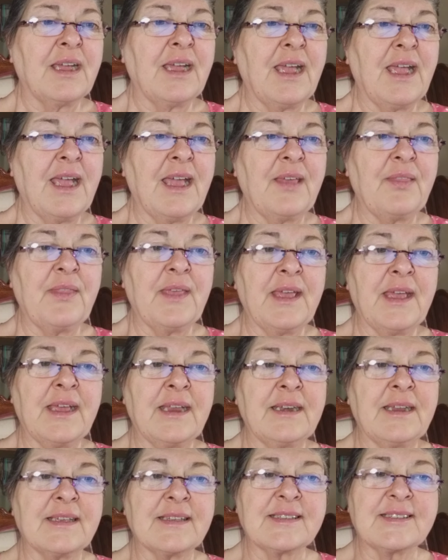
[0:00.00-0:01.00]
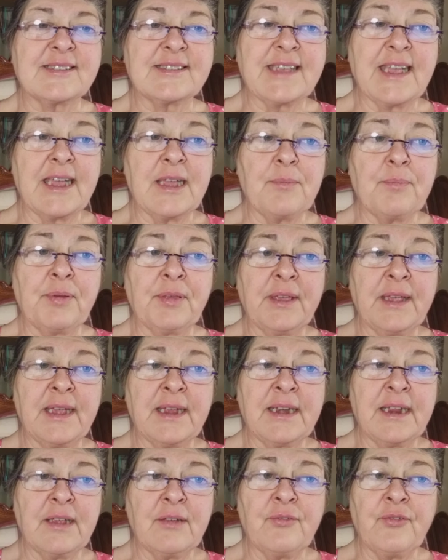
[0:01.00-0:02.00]
And then estate
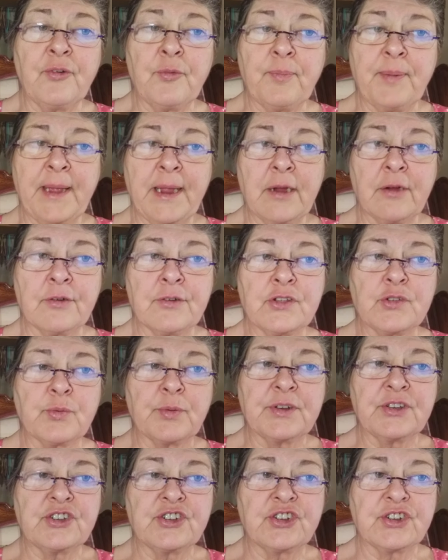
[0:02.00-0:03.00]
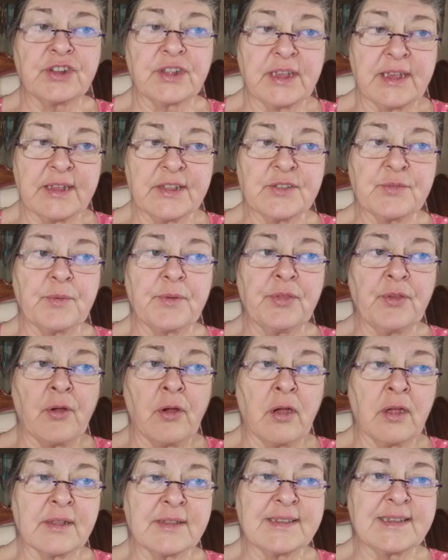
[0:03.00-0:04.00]
planning for parents with kids with
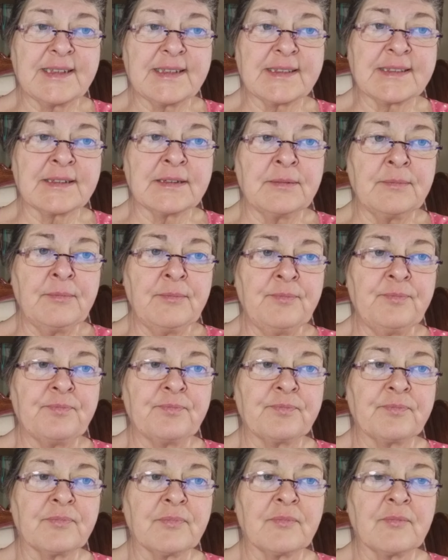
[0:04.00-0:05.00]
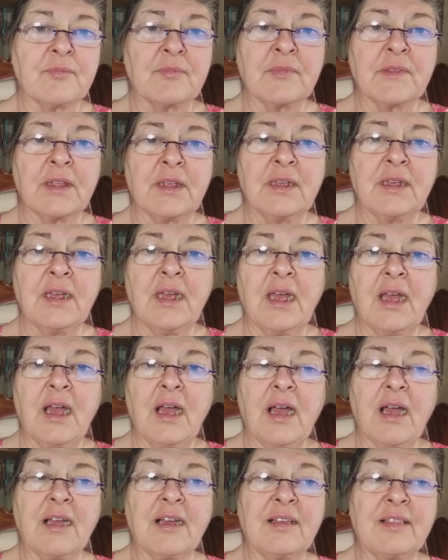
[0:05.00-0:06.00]
autism.
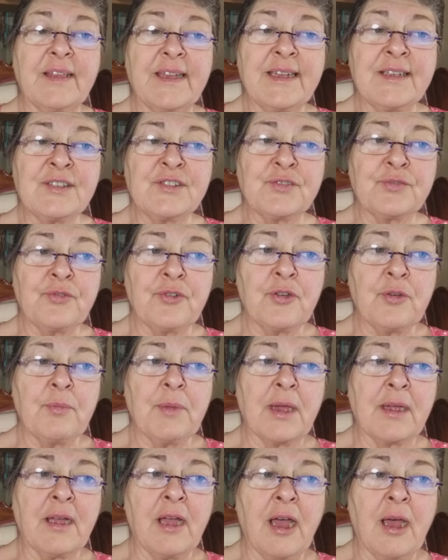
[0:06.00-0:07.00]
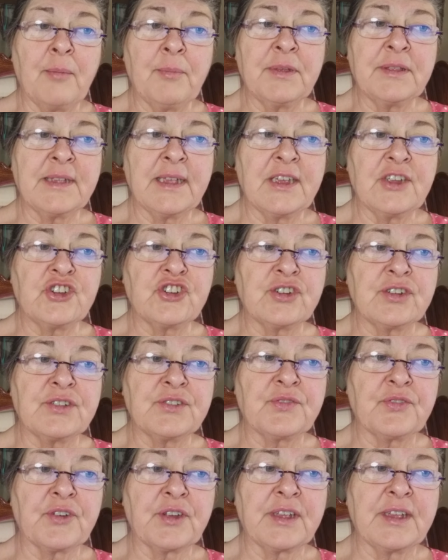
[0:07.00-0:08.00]
Classroom accommodations
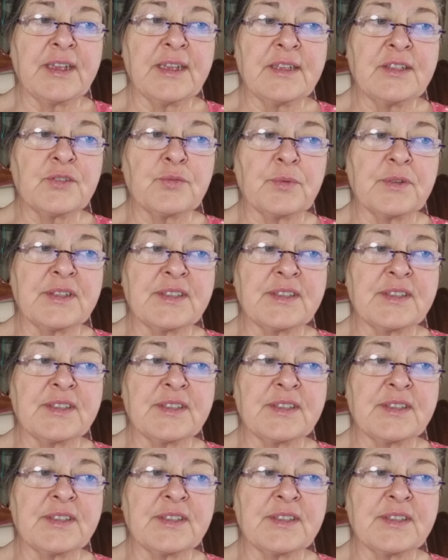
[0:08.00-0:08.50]
for kids with